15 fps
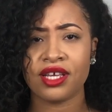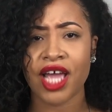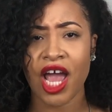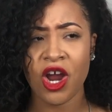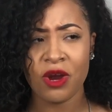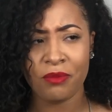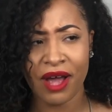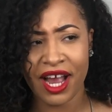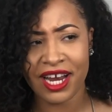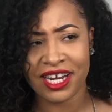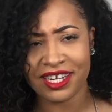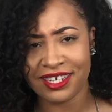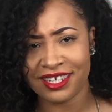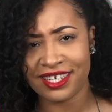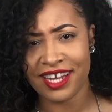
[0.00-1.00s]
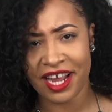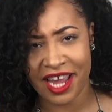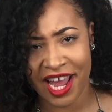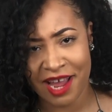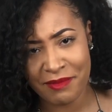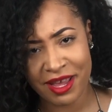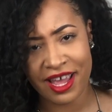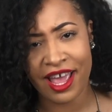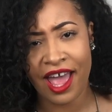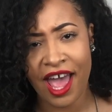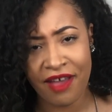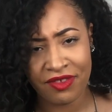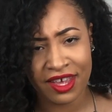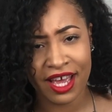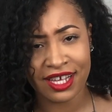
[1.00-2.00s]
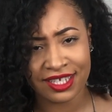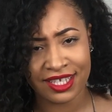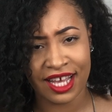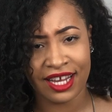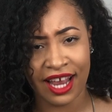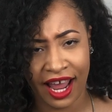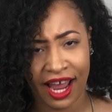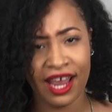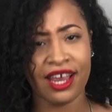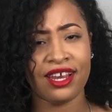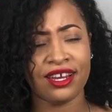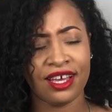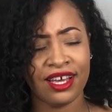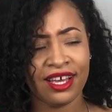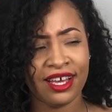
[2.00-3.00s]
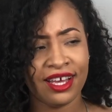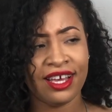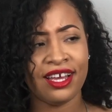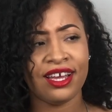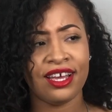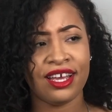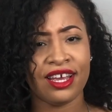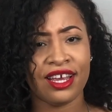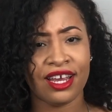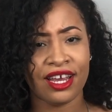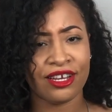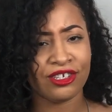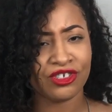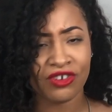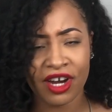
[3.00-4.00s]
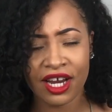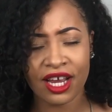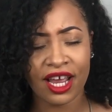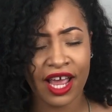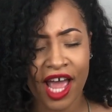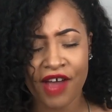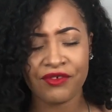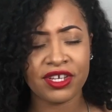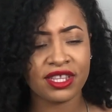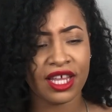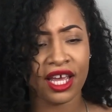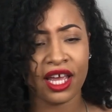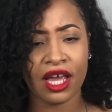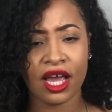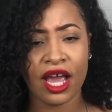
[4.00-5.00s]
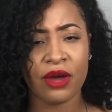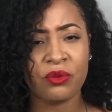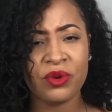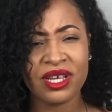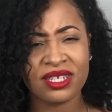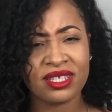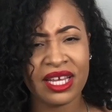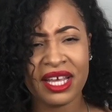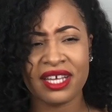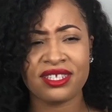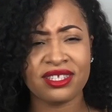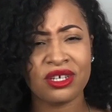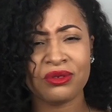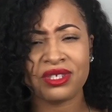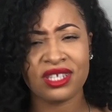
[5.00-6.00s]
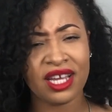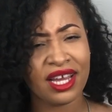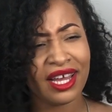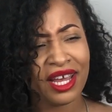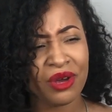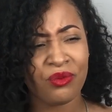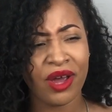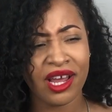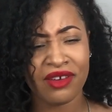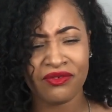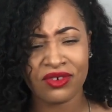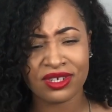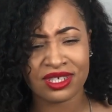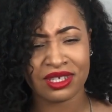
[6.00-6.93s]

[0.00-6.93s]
everybody that came in here after us done ate and drank and everything, and we still sitting here waiting for